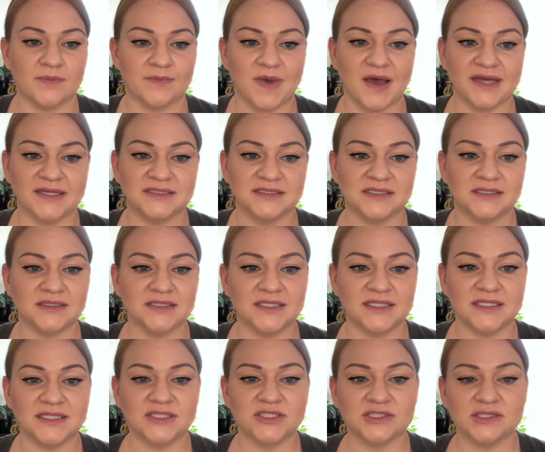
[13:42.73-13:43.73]
Ideally,
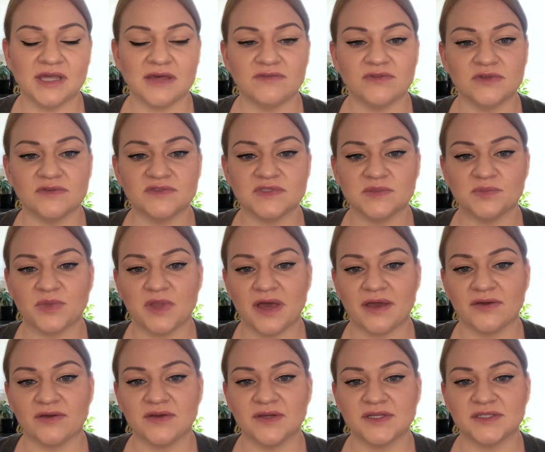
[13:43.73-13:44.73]
each level of
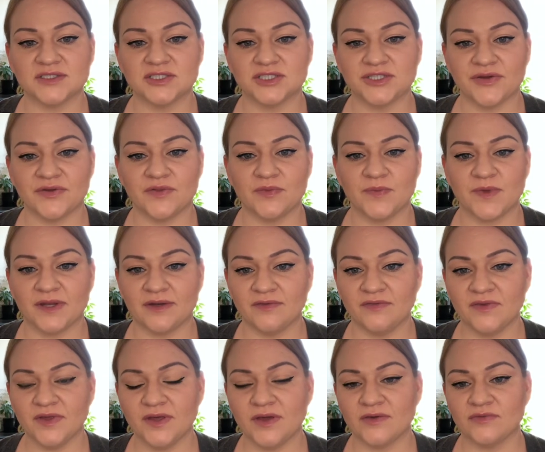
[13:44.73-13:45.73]
supplier can share the
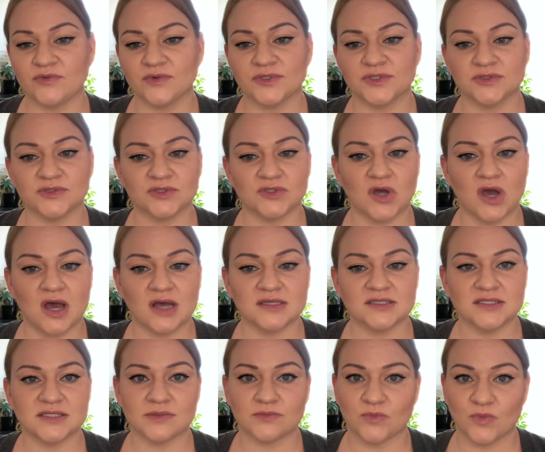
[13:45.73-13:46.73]
benefit of reduced
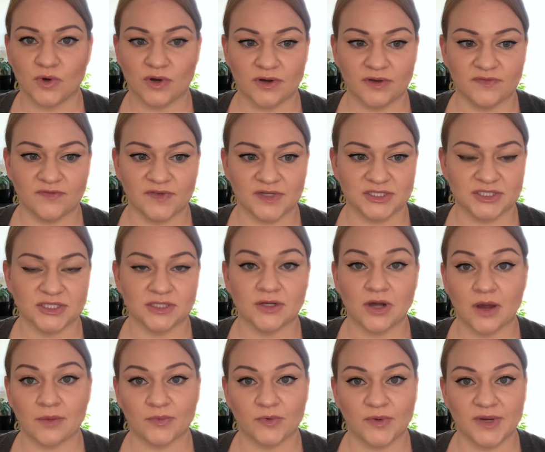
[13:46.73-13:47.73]
costs and more efficient
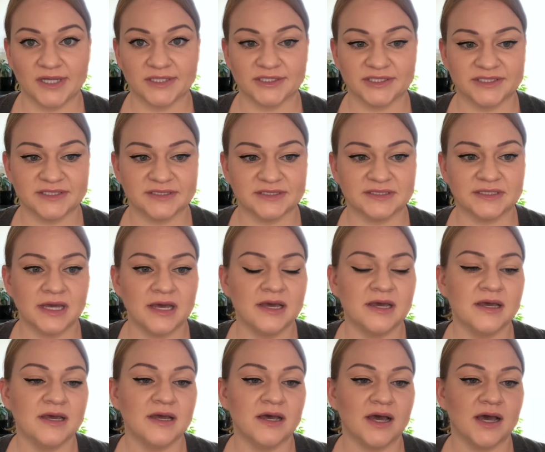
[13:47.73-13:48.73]
operations.
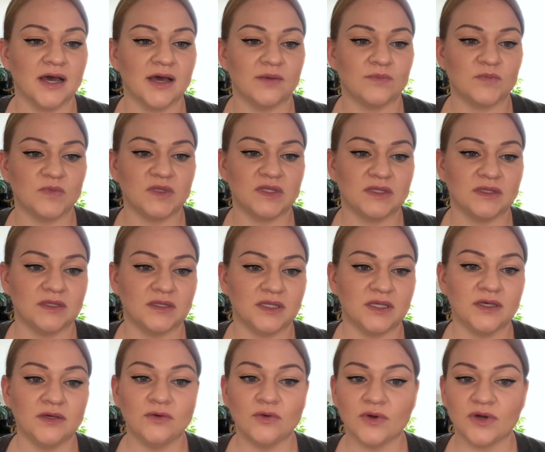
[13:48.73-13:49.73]

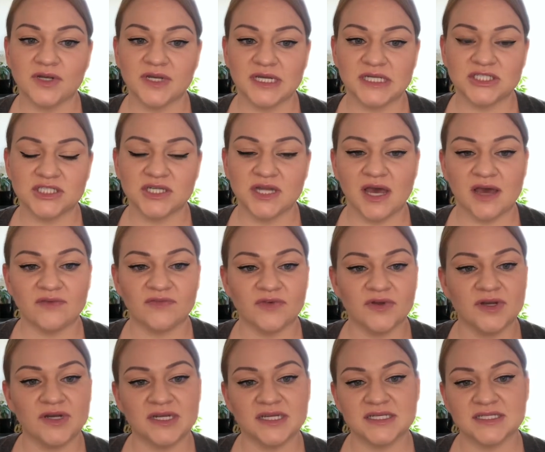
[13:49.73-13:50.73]
Key coordination
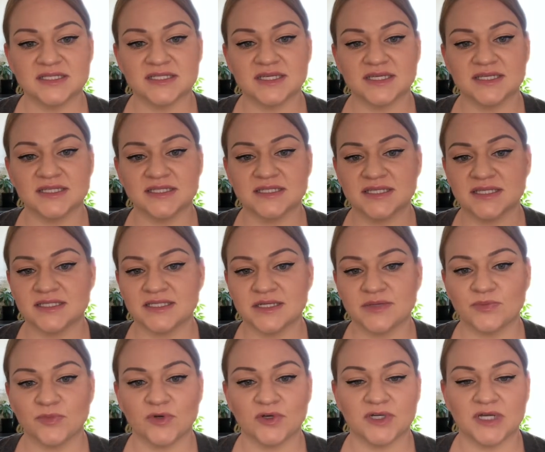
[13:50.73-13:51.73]
effort is a
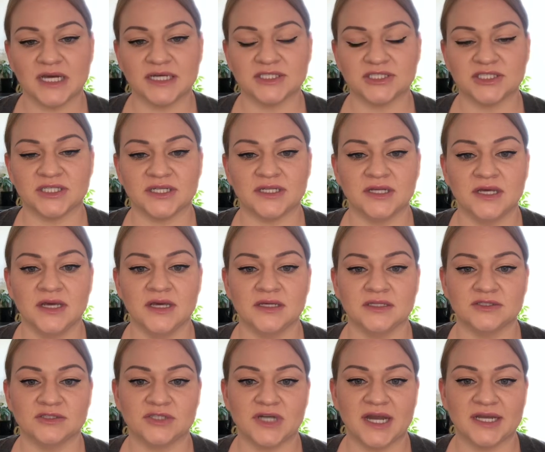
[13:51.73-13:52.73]
consistent production
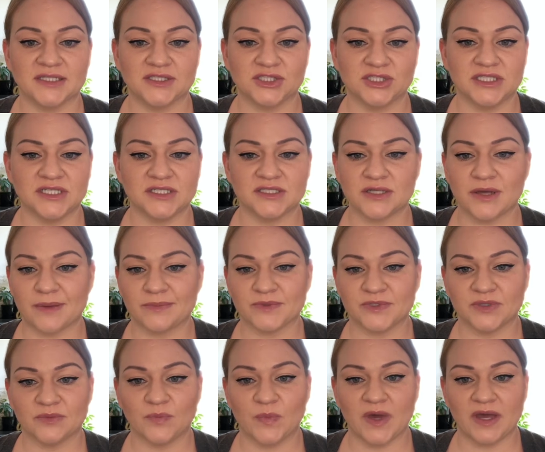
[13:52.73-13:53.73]
strategy
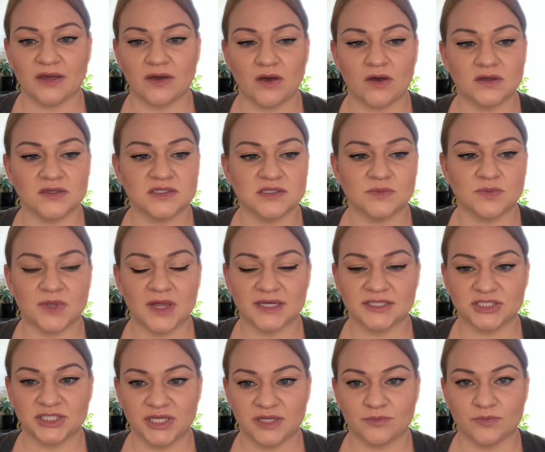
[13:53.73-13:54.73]
adopted by all supply
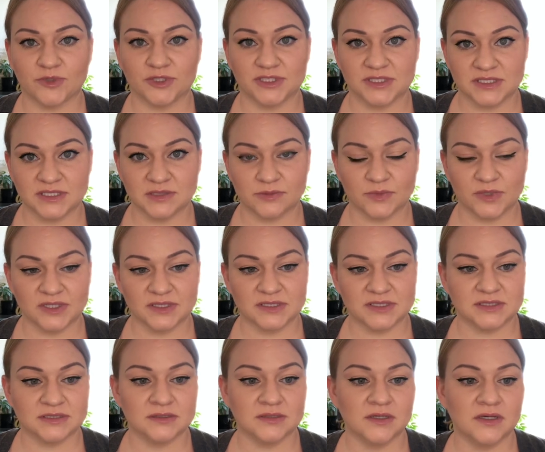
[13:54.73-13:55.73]
chain participants.